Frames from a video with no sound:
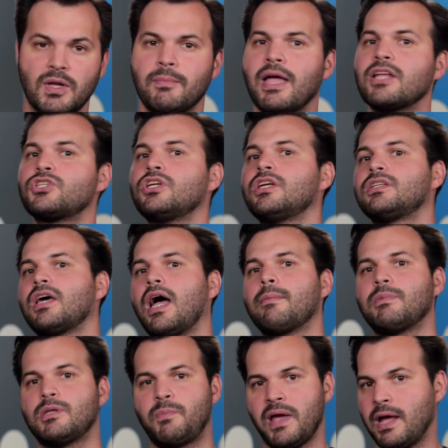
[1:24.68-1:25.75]
Imagine a
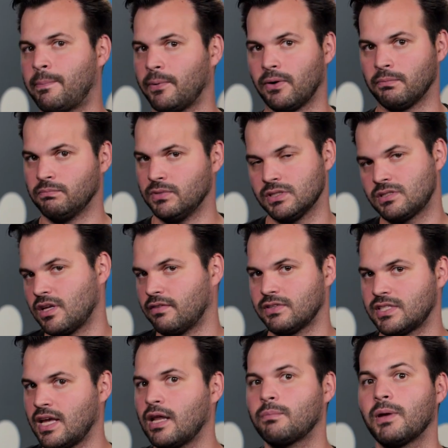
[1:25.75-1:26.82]
diamond paper instead of a
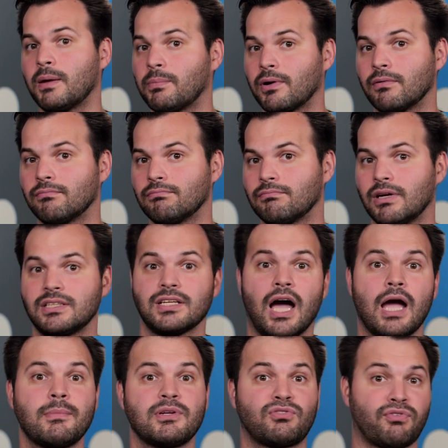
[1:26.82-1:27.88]
sandpaper, a
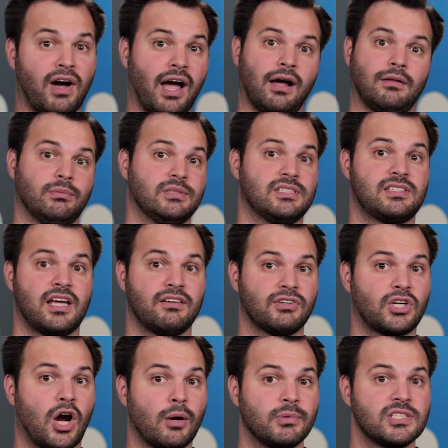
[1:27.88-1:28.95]
diamond file instead of a
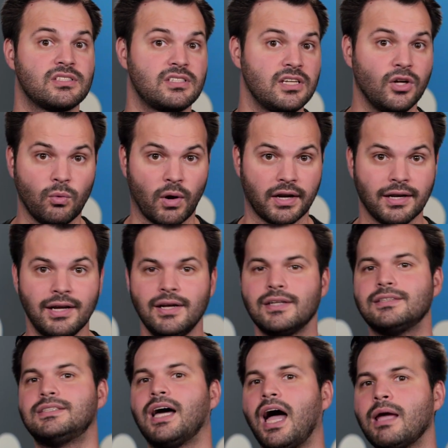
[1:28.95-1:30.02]
carbon steel one,
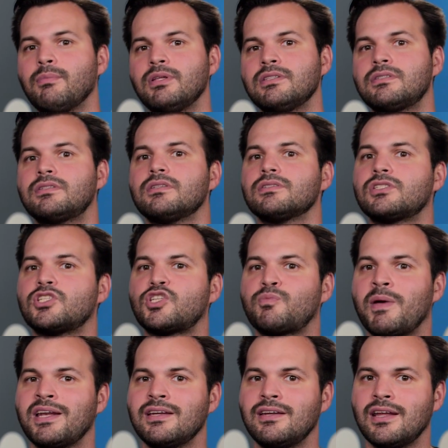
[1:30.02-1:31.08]
diamonds
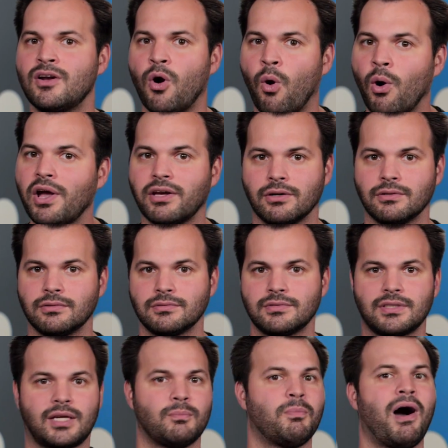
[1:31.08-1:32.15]
suspended in oil
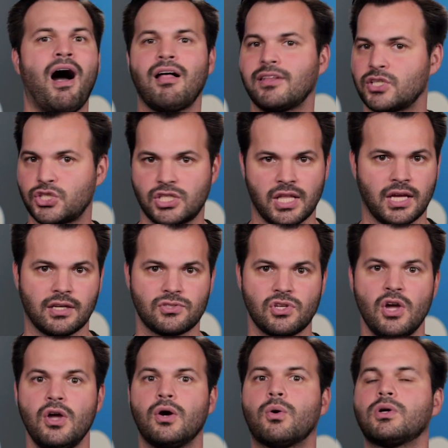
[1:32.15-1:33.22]
that can polish things,
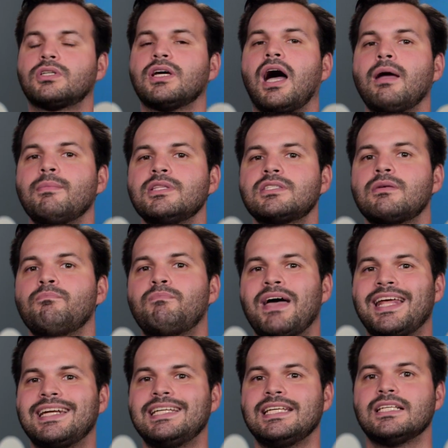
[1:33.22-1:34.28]
or diamonds
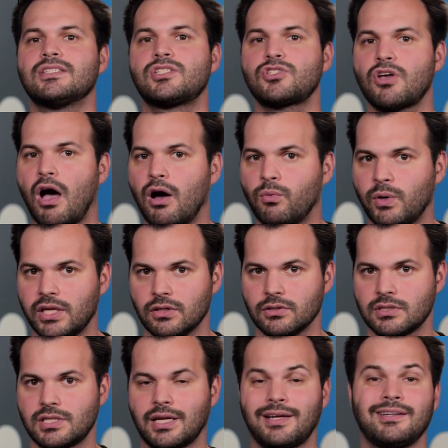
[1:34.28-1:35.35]
embedded in saw
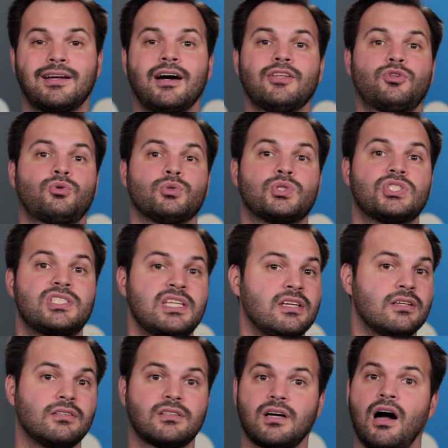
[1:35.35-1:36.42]
wheels that can cut through
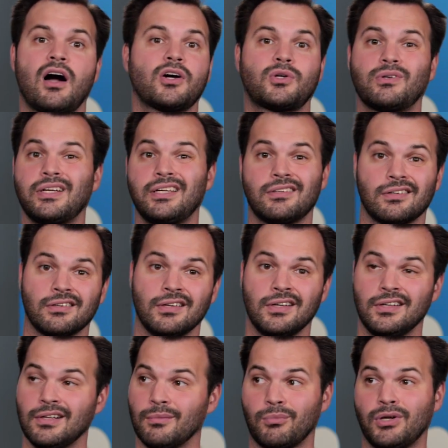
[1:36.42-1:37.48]
steel, concrete, or
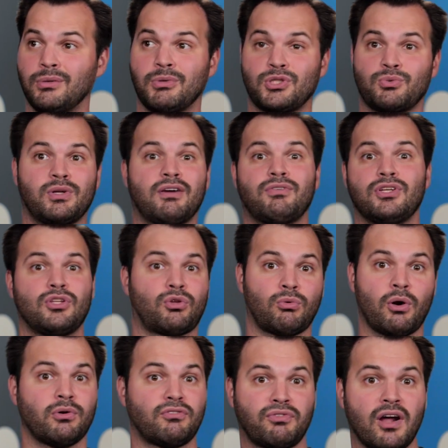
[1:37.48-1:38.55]
pretty much whatever you
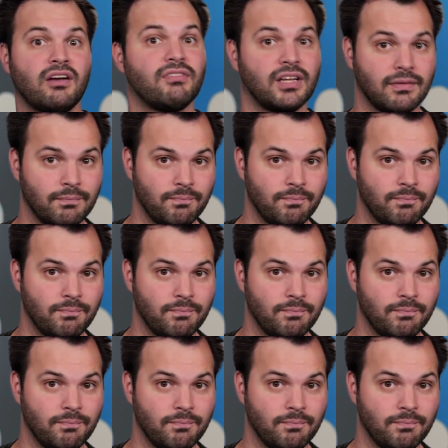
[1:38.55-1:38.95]
throw in front of it.